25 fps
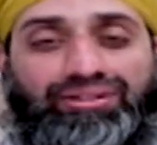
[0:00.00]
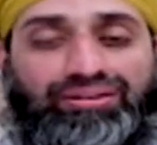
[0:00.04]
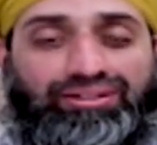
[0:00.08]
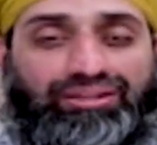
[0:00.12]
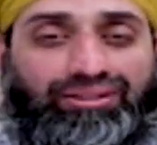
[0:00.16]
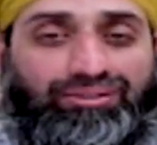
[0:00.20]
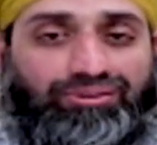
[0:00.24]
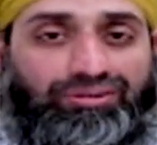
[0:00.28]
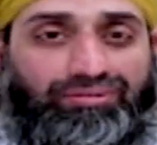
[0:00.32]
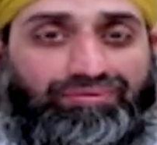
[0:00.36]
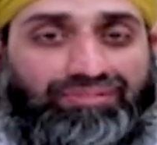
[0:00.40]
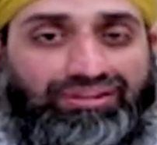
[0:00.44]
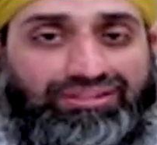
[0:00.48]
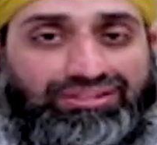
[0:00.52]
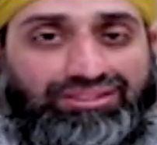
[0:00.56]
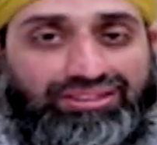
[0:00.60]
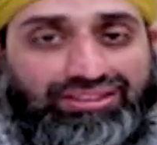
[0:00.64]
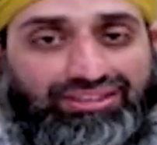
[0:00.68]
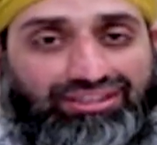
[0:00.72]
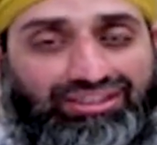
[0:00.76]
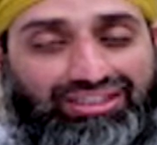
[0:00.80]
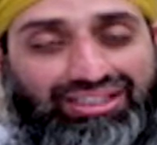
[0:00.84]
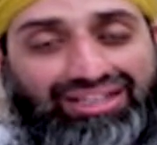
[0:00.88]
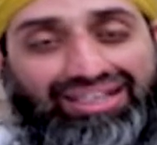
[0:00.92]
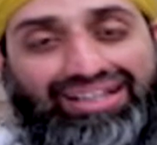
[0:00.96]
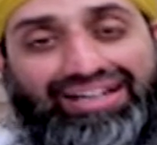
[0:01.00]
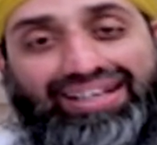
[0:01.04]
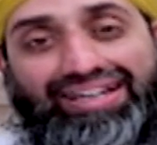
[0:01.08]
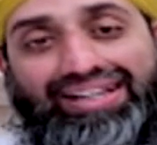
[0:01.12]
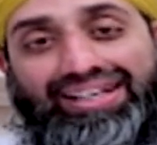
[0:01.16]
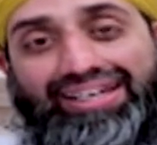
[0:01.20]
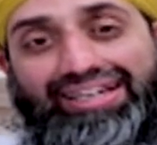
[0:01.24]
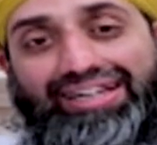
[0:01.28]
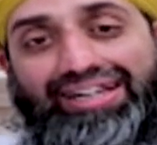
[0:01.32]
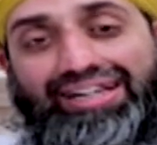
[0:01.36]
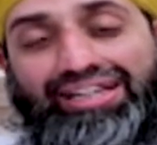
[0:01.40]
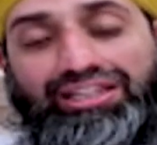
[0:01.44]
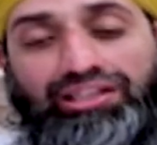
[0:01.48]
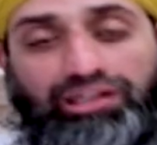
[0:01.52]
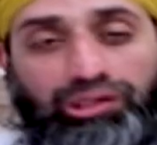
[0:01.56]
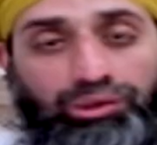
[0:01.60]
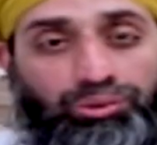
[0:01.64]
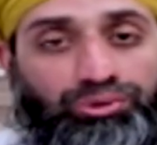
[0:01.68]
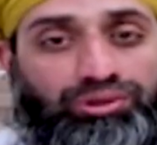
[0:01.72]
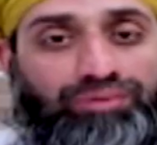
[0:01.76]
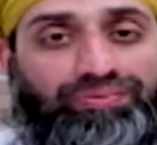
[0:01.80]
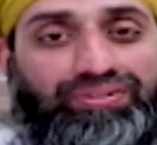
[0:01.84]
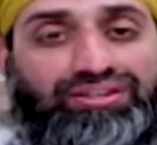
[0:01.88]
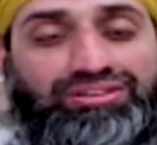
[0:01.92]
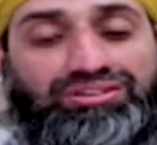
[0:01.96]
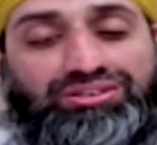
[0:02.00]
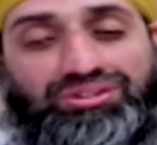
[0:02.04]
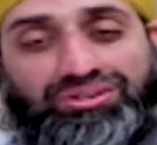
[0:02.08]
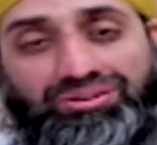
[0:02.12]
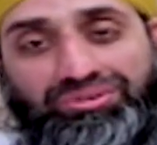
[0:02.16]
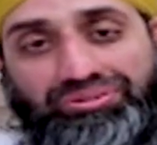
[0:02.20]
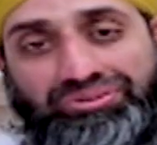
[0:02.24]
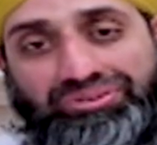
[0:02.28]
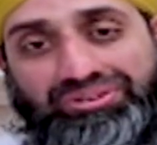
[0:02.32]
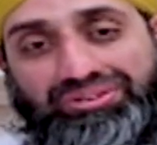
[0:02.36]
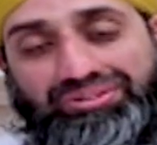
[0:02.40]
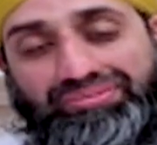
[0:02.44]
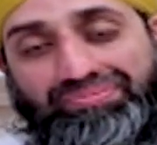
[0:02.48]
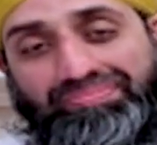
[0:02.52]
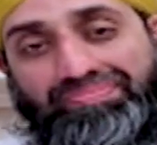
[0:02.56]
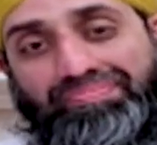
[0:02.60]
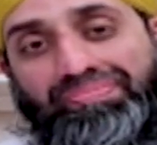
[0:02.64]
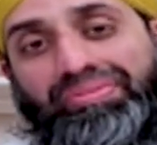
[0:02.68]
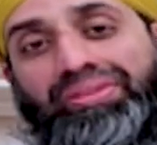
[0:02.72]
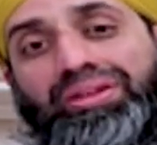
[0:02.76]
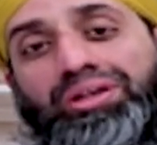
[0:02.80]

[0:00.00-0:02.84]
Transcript: may Allah Almighty include amongst those